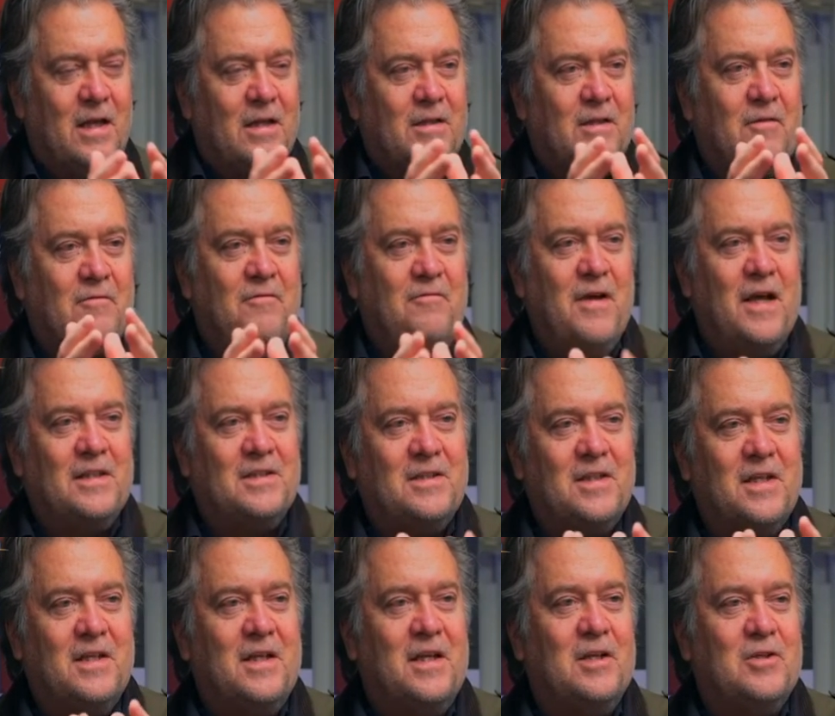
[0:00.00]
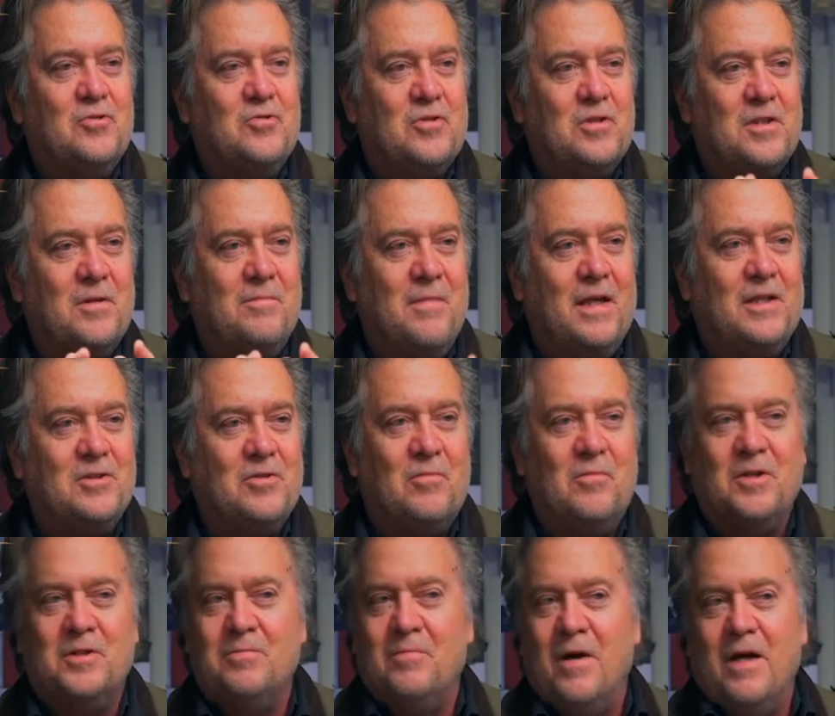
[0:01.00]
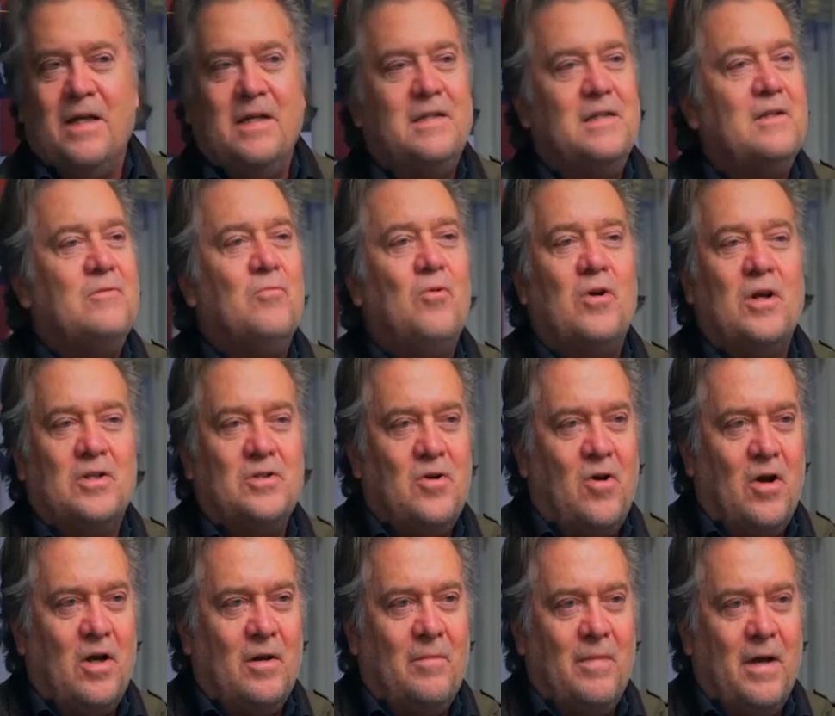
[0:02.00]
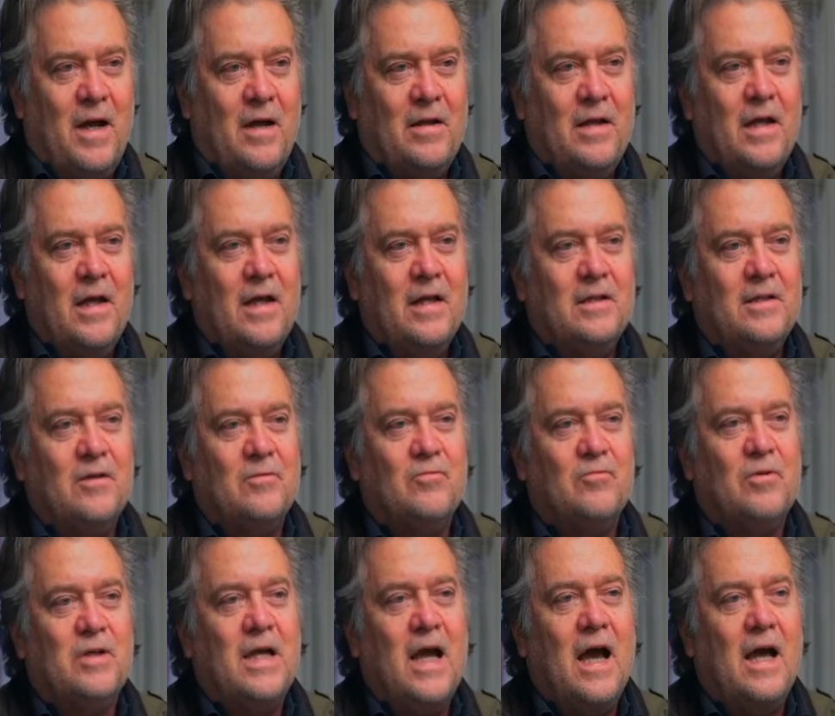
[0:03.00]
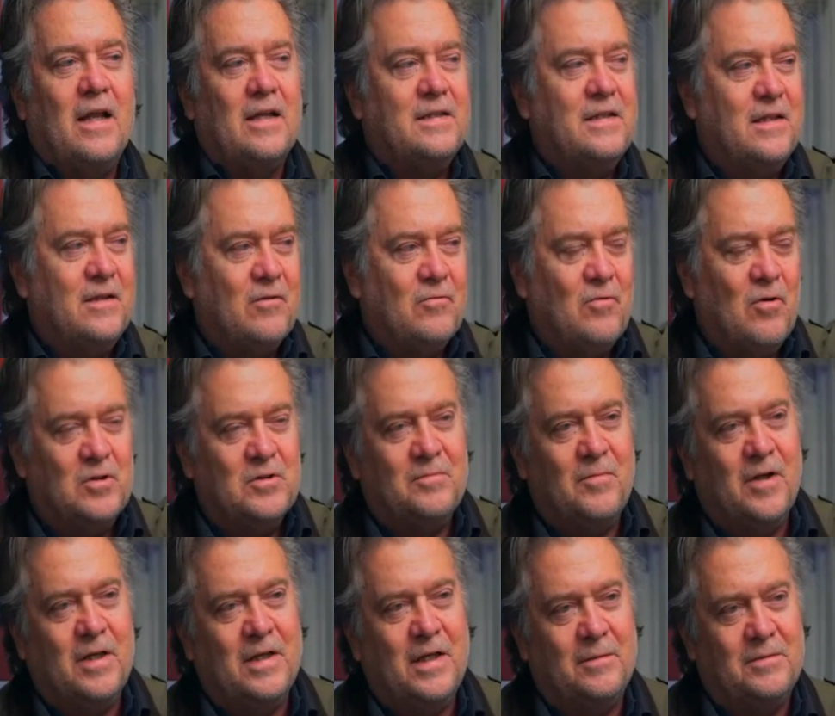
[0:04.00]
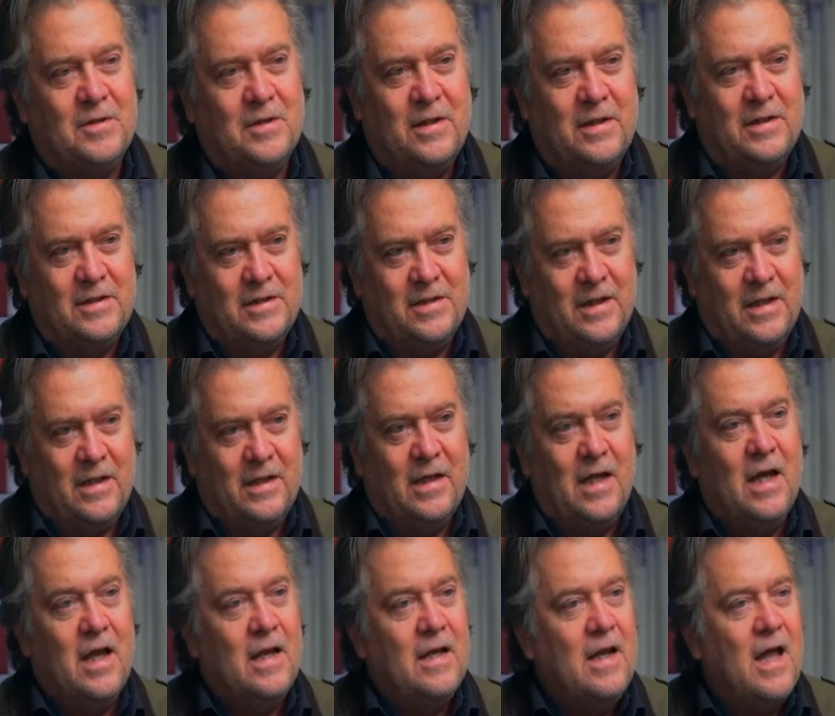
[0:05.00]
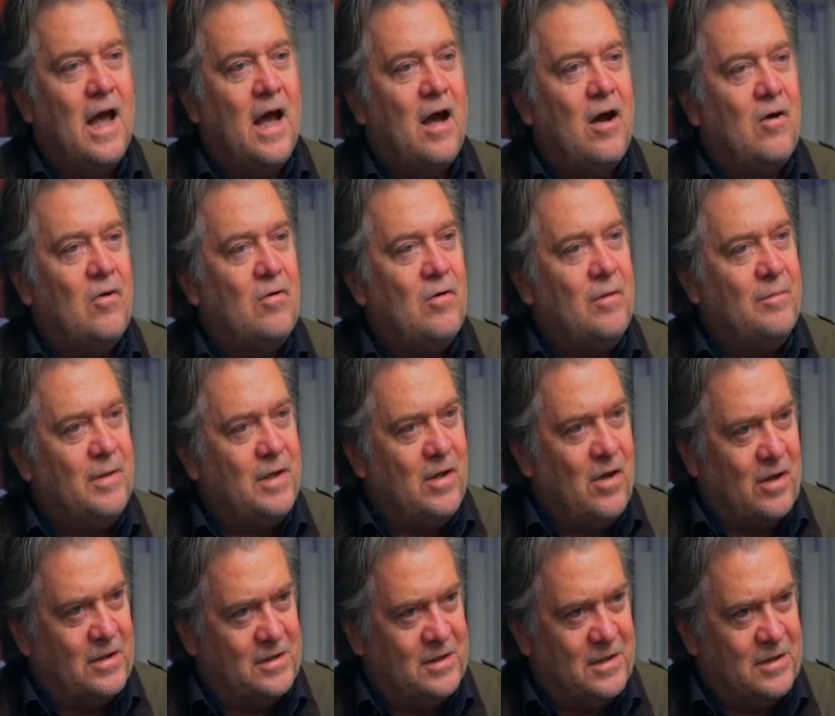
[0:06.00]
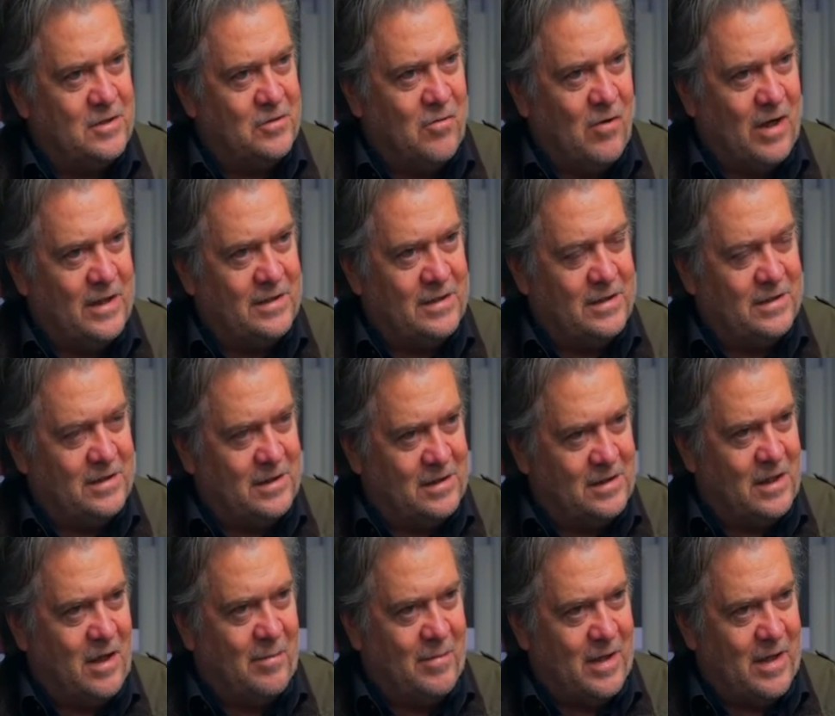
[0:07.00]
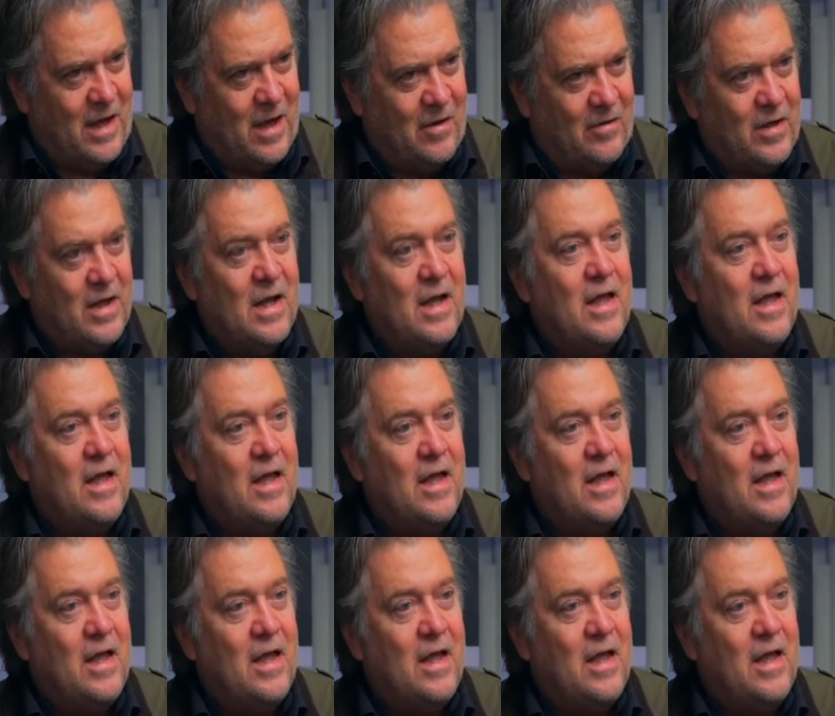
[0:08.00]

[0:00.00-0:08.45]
The vested interest that makes so much money didn't want to talk about the reality that Rosemary Gibson had seen. Now, because of this crisis, it's coming out.